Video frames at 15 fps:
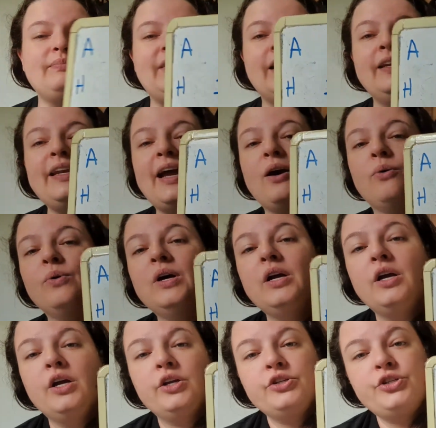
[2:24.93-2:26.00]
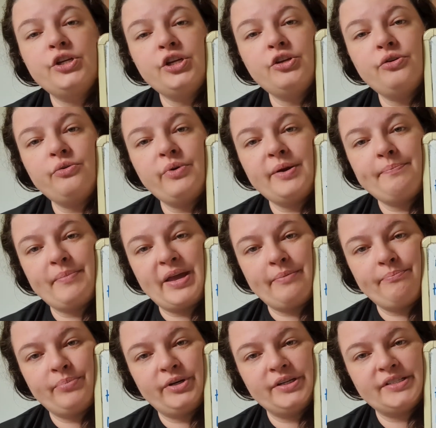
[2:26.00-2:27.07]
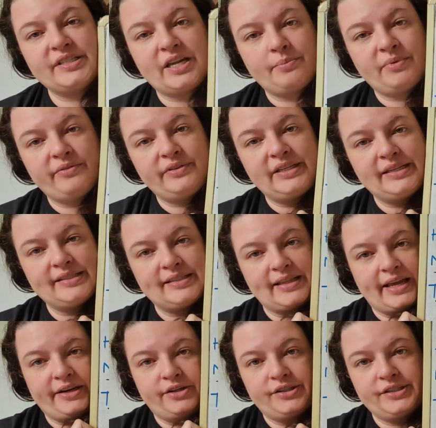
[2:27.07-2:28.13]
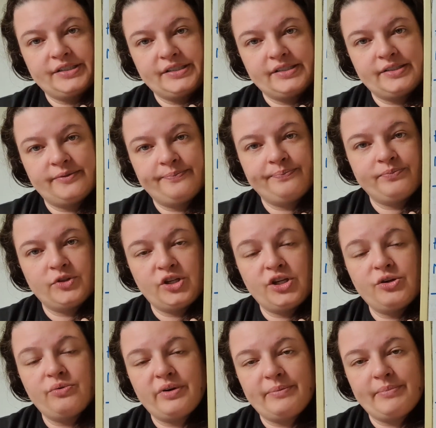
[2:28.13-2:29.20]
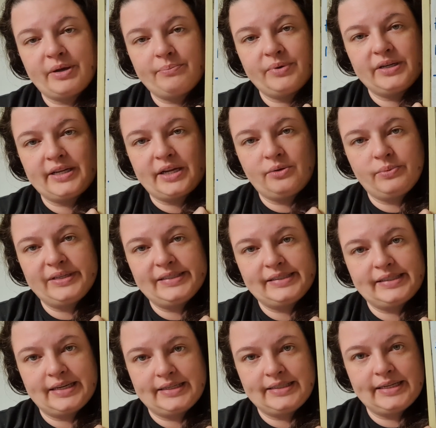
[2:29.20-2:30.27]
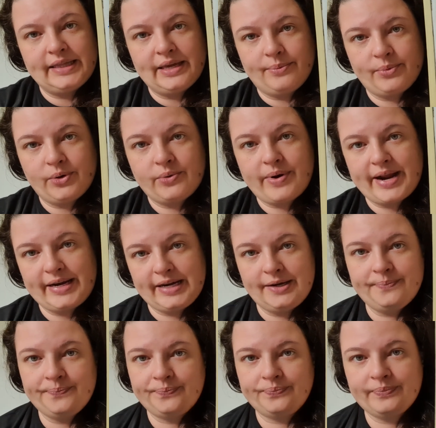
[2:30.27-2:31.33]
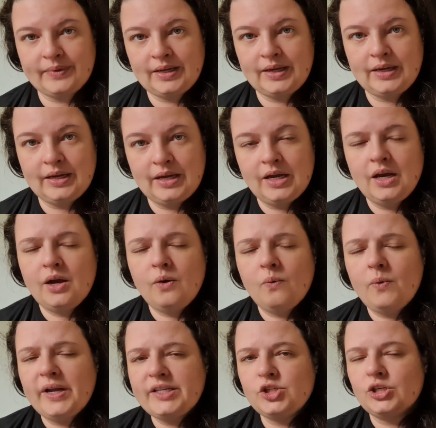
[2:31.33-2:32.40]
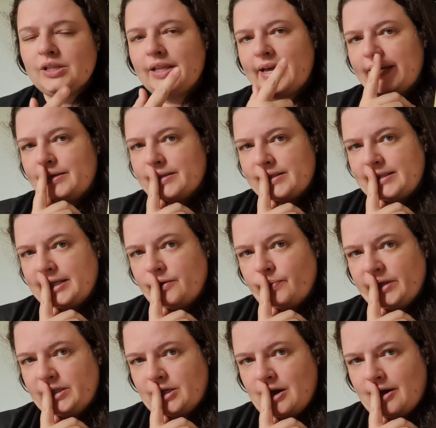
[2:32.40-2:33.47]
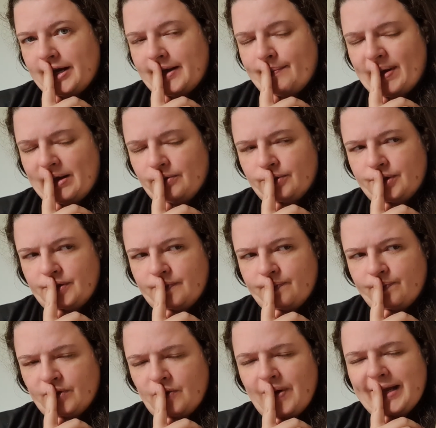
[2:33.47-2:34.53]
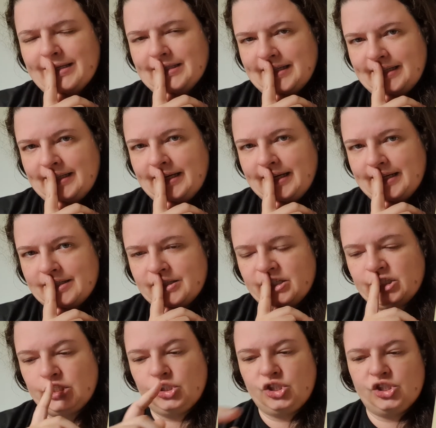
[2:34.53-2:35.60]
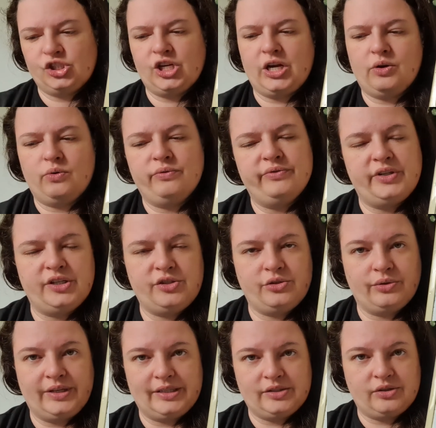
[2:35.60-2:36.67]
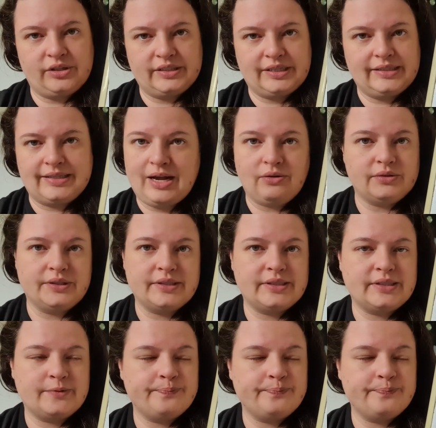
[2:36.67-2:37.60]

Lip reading: Now, do you remember some of these letters? Do you remember that we studied them already? Which letters did we talk about? Quais letrinhas a gente já conversou nas nossas aulas?